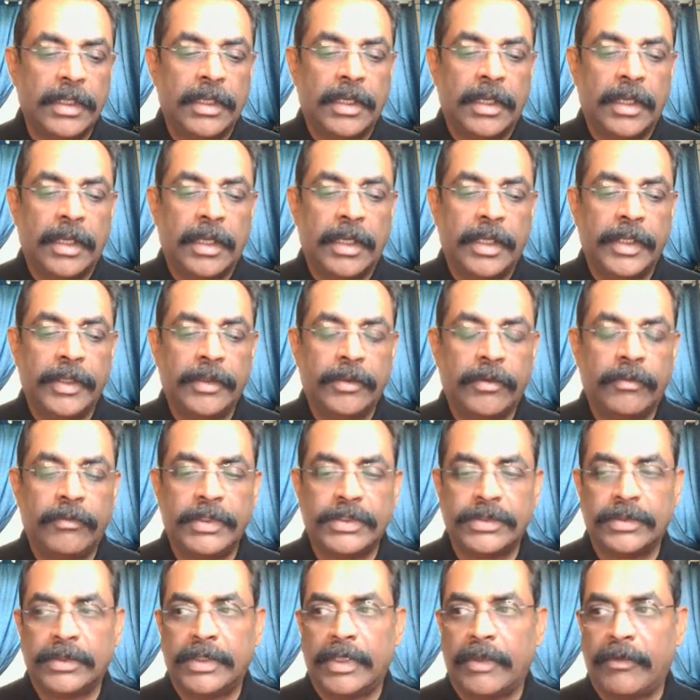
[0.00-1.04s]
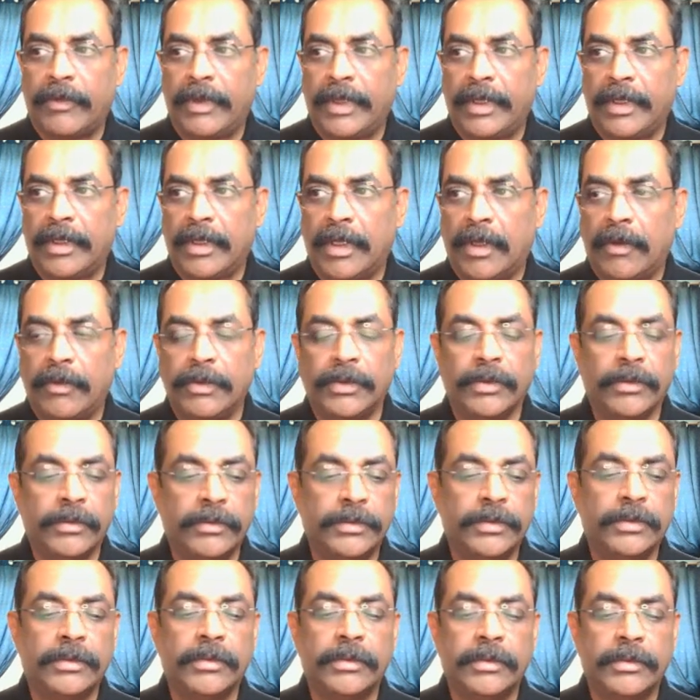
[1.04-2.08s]
I know we should aware how to
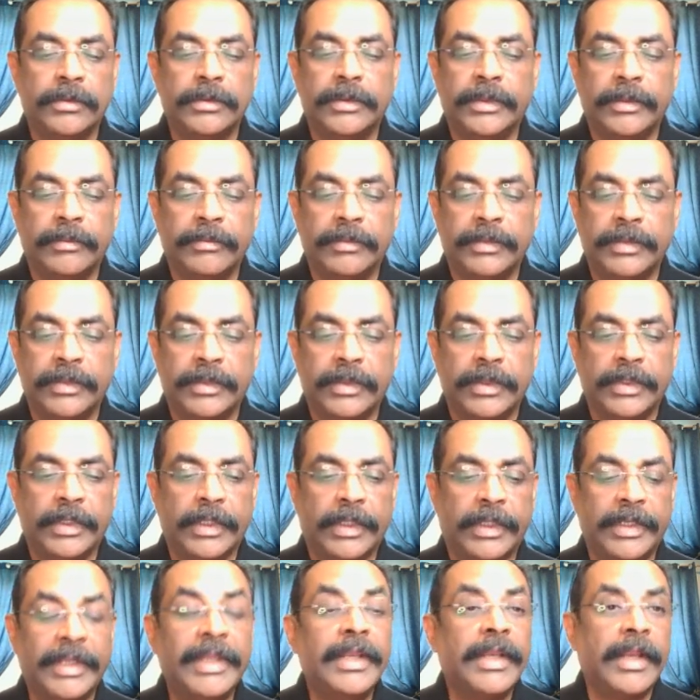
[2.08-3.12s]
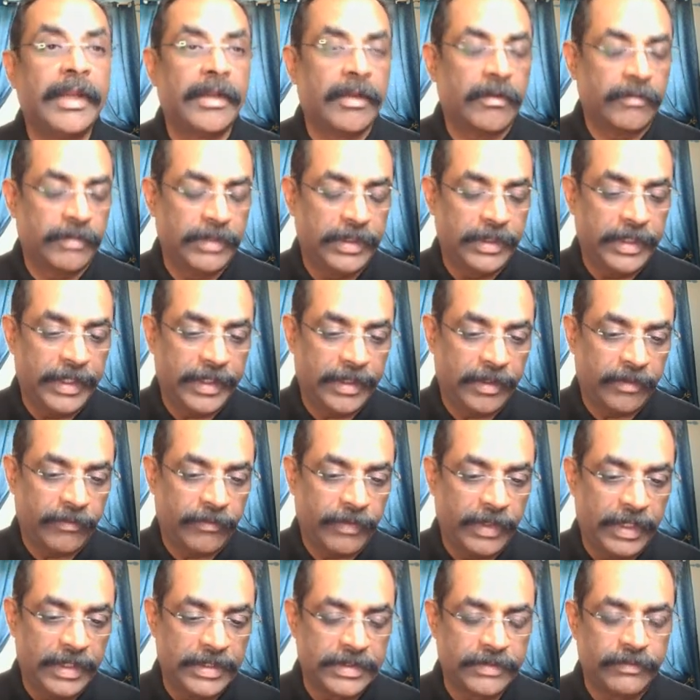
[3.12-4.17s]
do the rewrite of the data
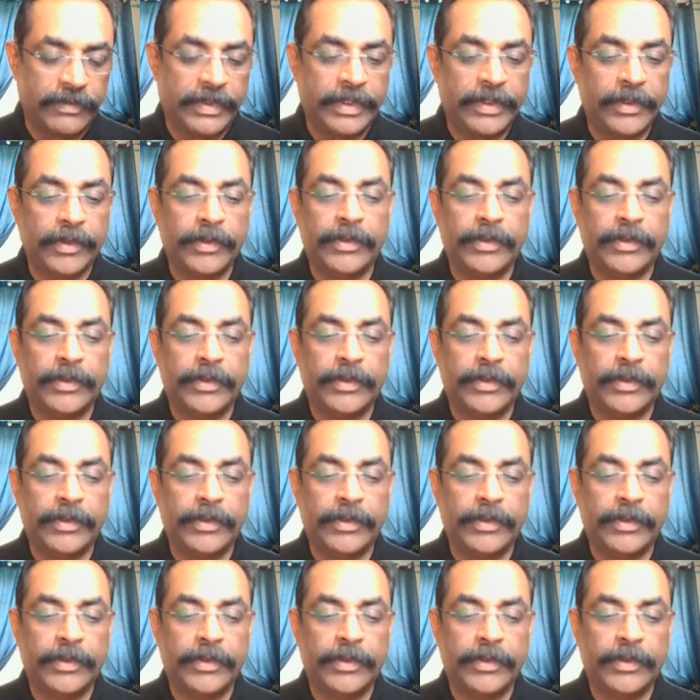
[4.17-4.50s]
files. When you